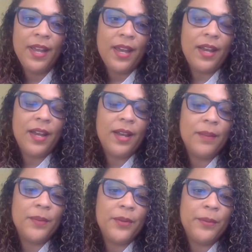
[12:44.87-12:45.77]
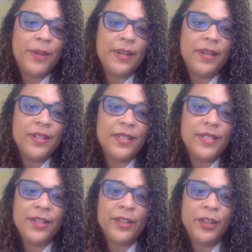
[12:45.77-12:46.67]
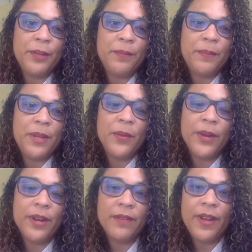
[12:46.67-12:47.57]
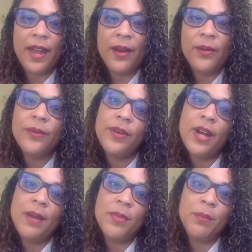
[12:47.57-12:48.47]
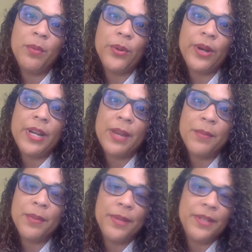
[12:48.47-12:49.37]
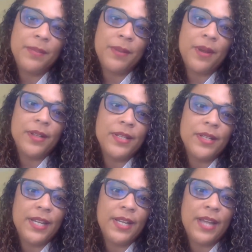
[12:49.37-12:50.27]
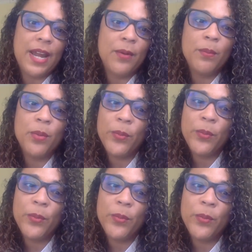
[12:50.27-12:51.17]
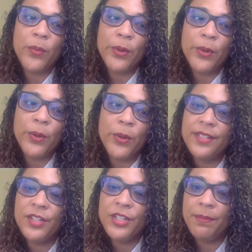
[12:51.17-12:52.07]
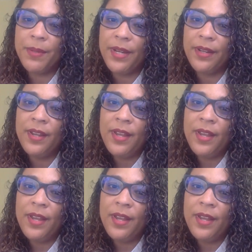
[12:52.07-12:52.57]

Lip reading: who may not necessarily be aware of how the board implements policy and how really important that is in shaping